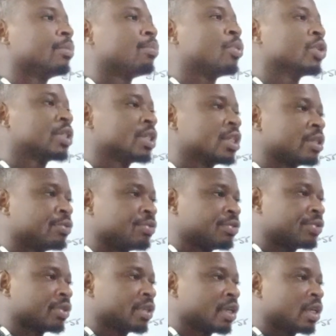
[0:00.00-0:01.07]
positive,
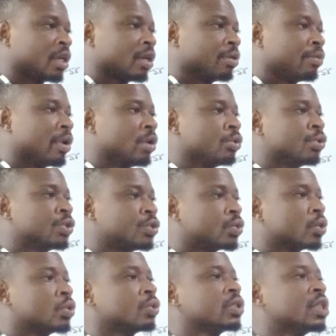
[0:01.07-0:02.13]
when you
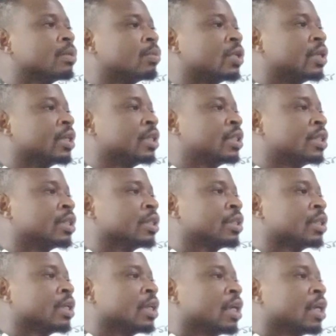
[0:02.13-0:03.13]
introduce the moderation,